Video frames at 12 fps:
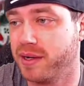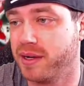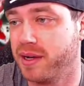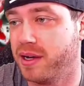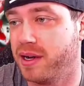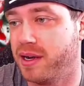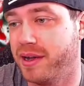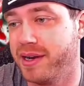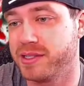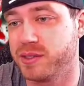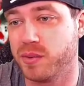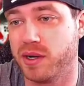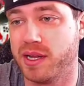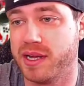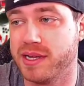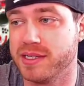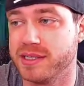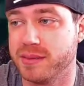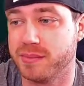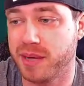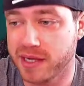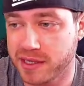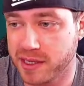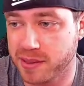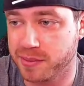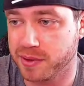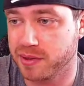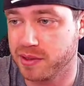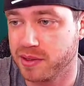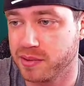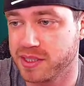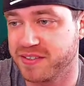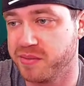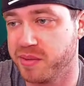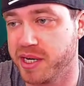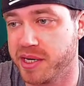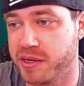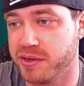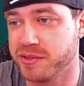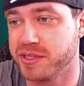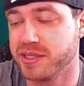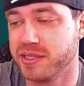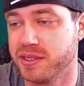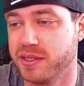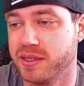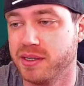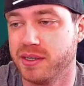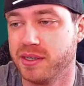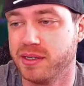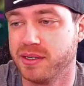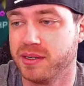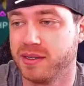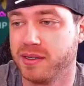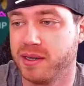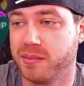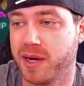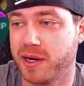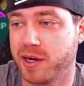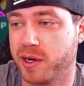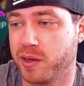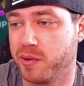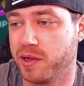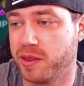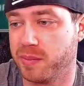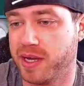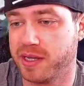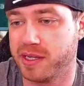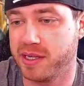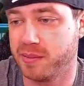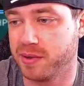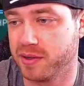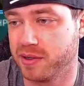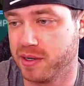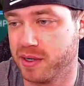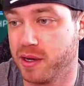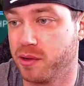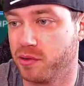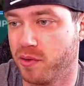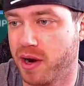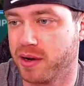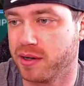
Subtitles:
And as well as Painkeeper, which everybody knows. Pairing her with Painkeeper, another rare.